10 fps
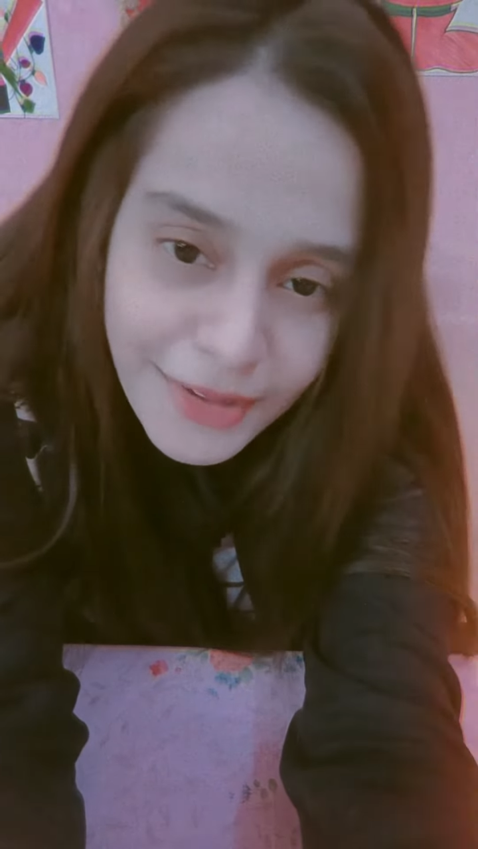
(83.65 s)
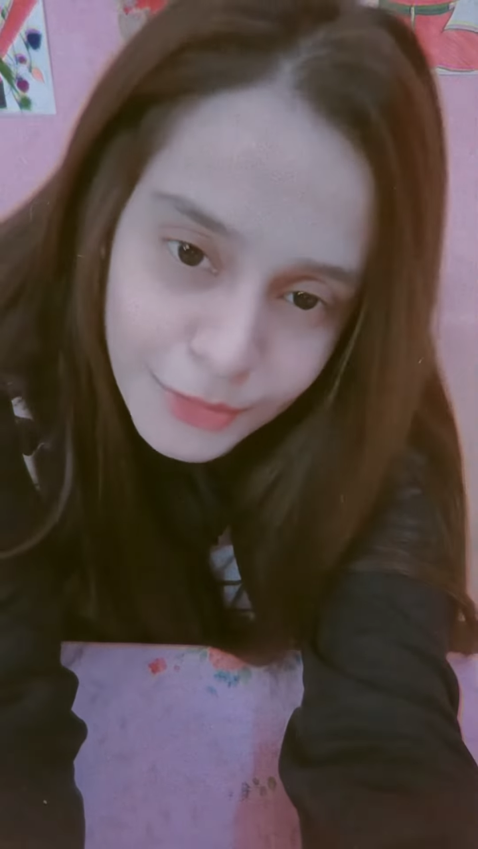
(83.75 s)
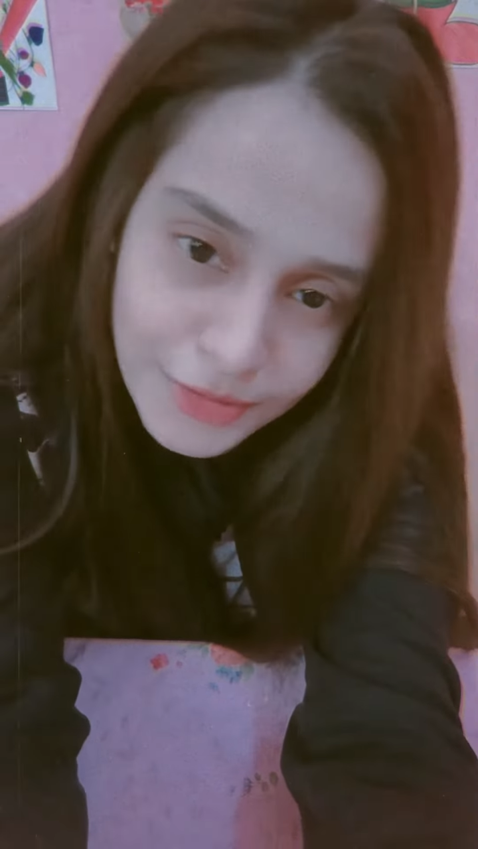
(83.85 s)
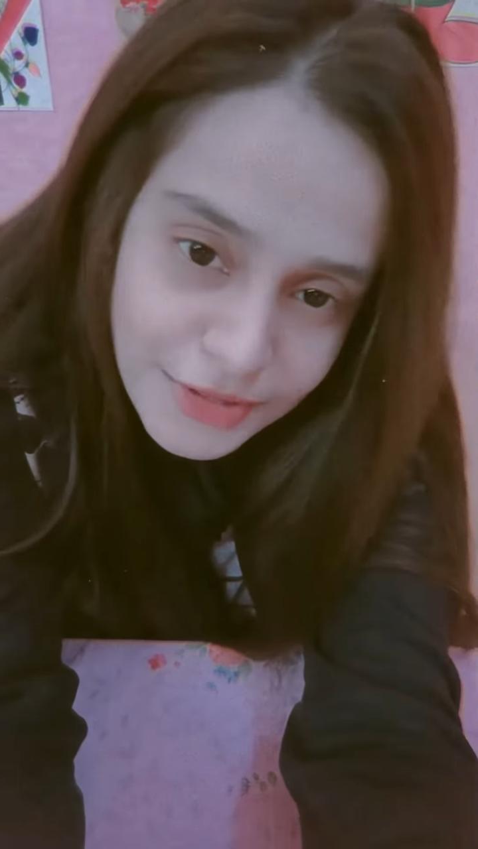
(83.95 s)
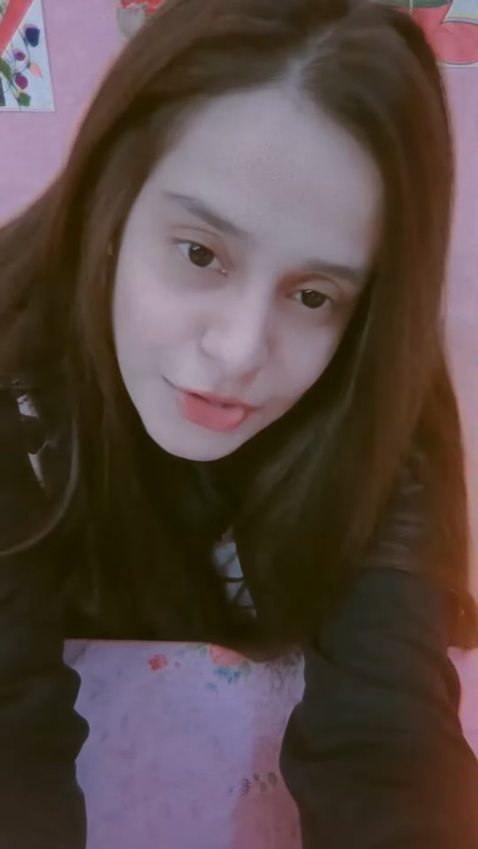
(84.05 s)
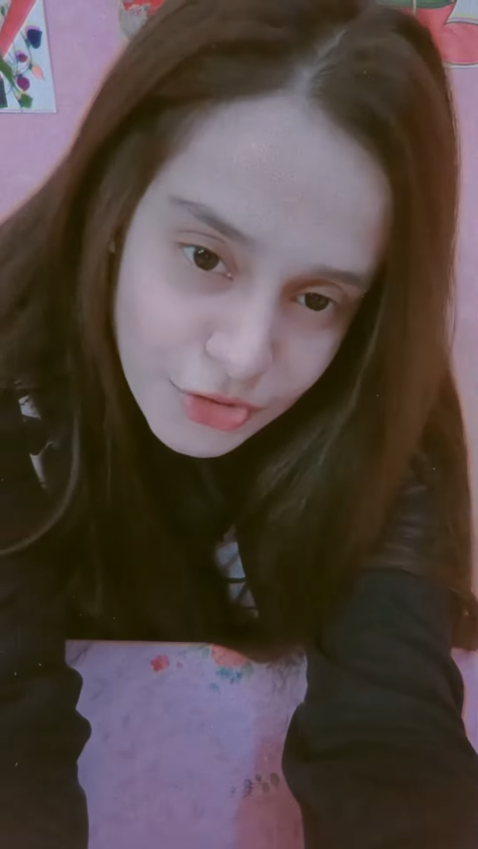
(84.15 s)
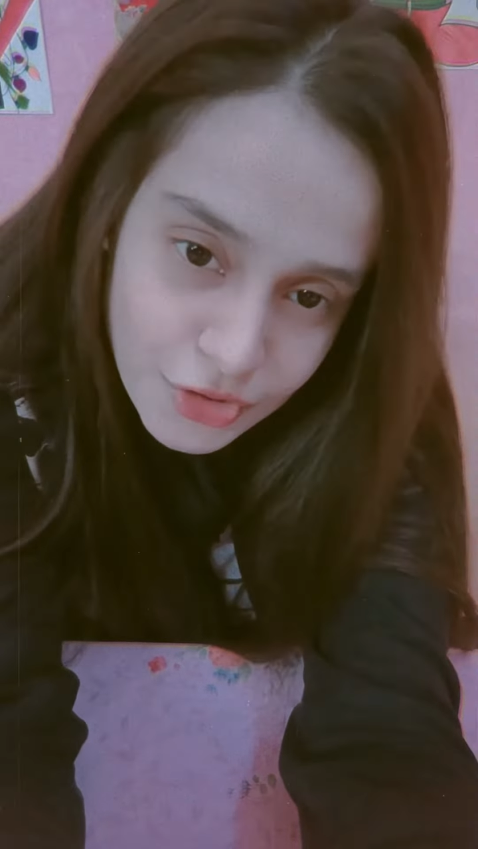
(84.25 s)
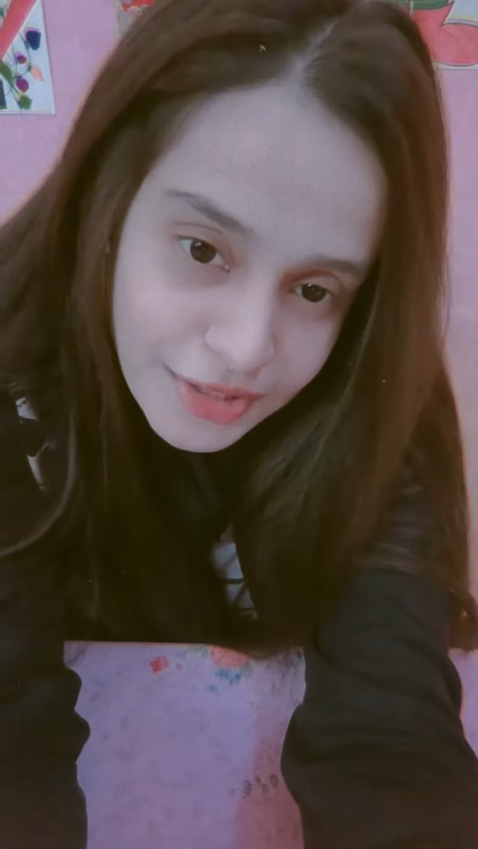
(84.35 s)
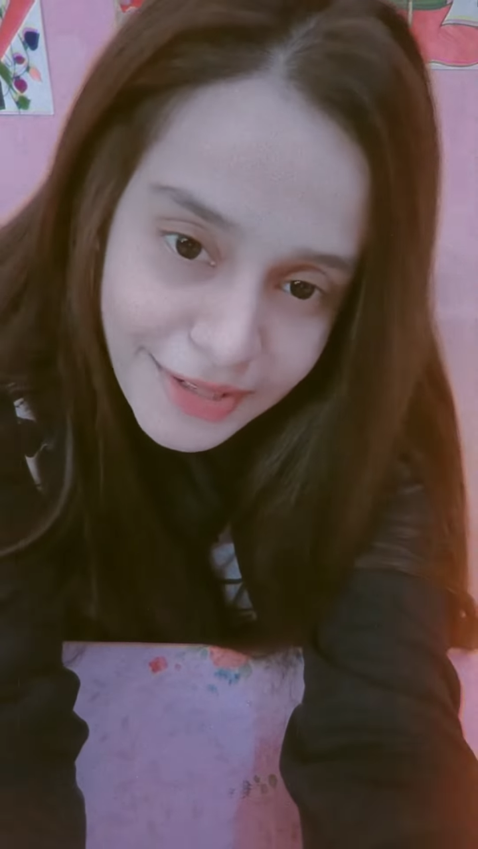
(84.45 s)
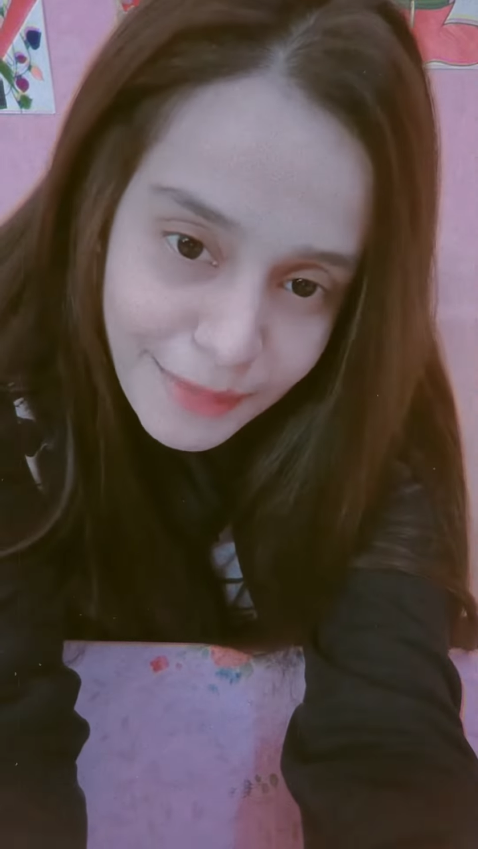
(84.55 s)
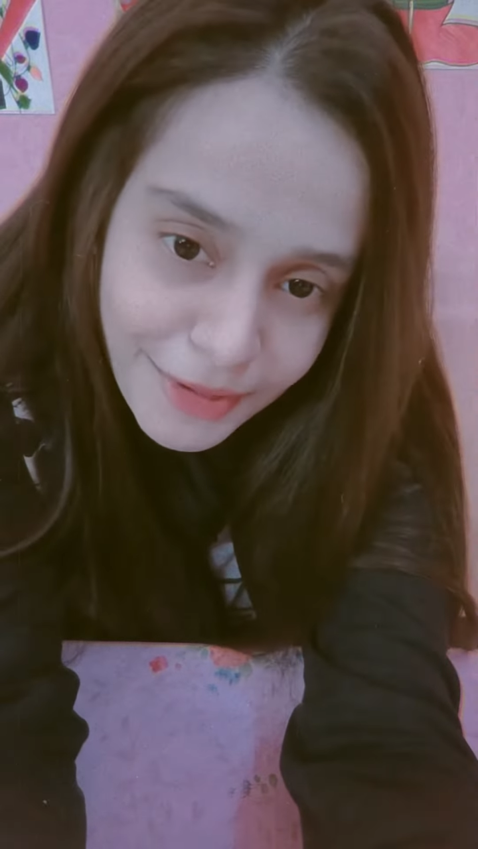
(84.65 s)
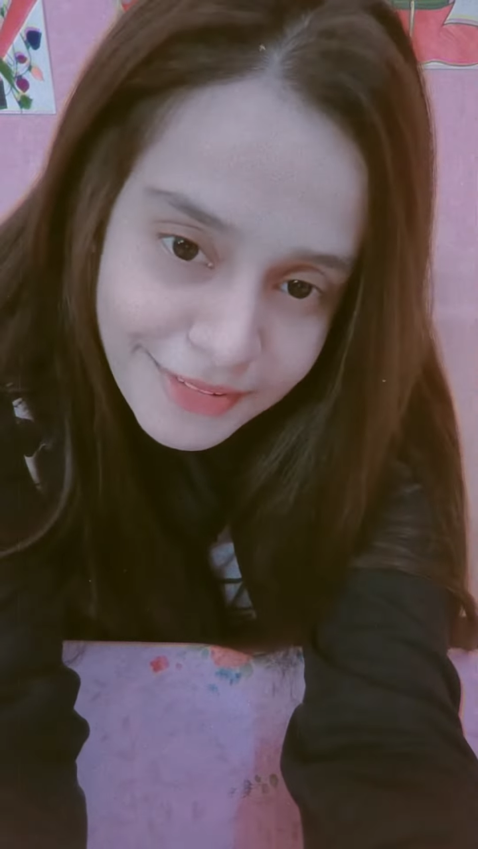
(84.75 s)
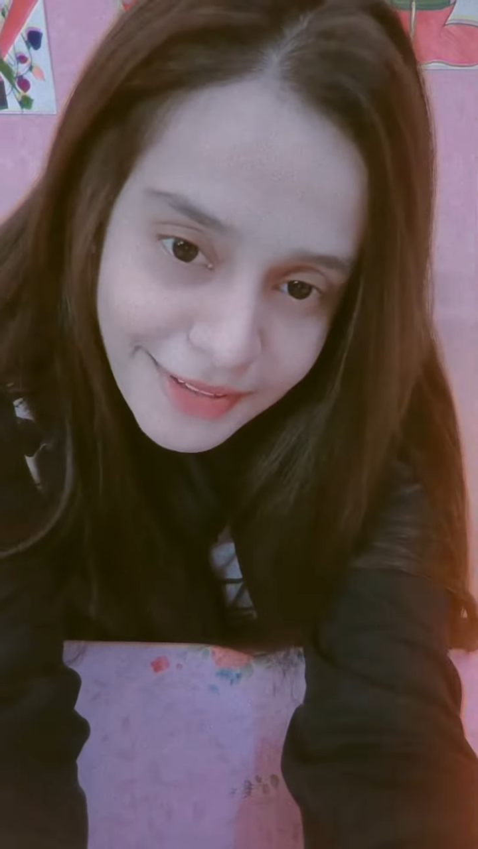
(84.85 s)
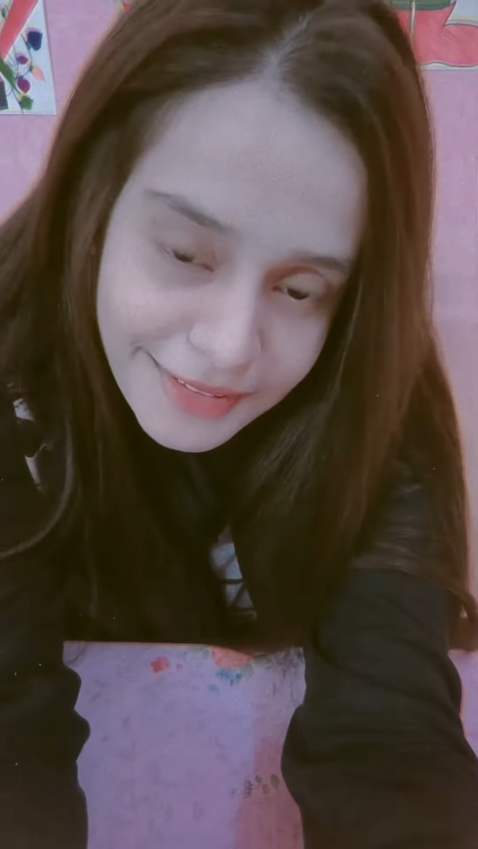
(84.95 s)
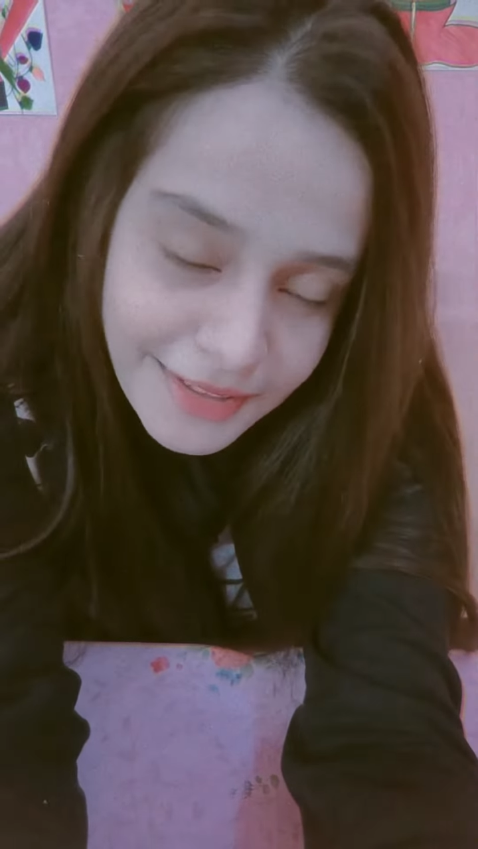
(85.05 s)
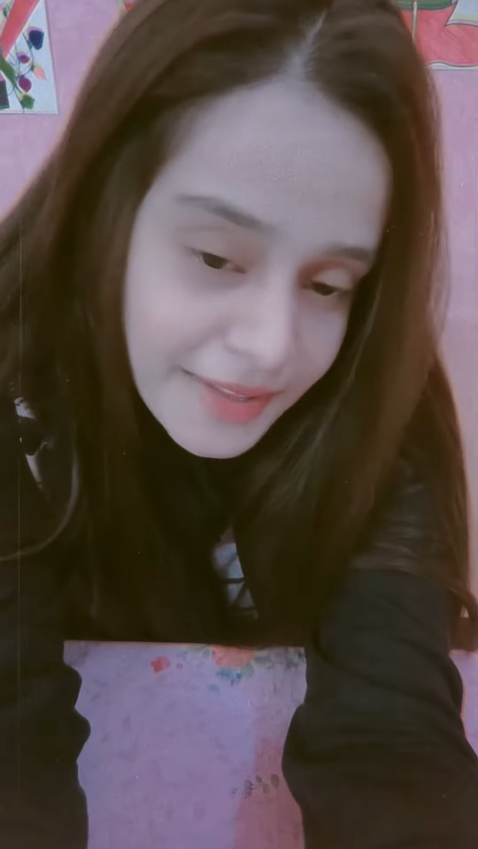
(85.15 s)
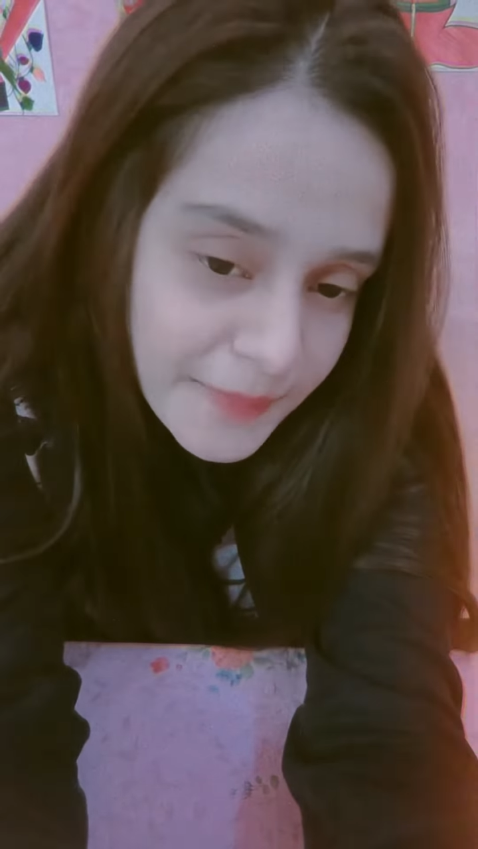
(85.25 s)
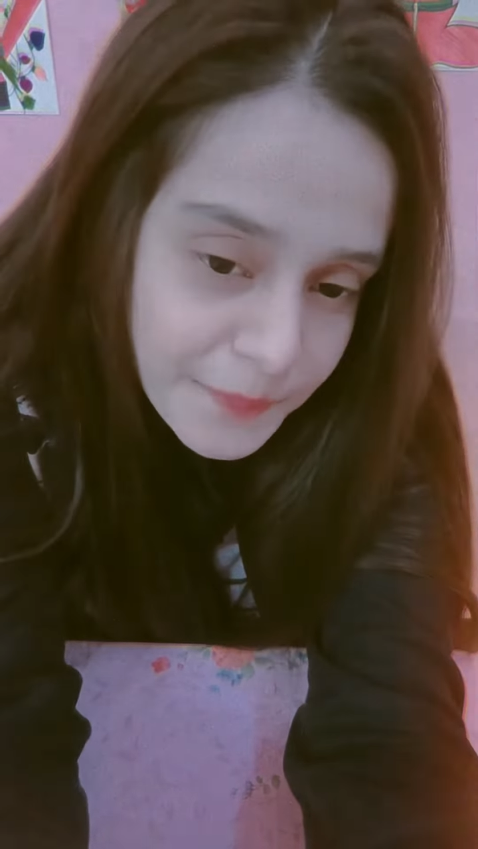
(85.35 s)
I don't think you should think about that.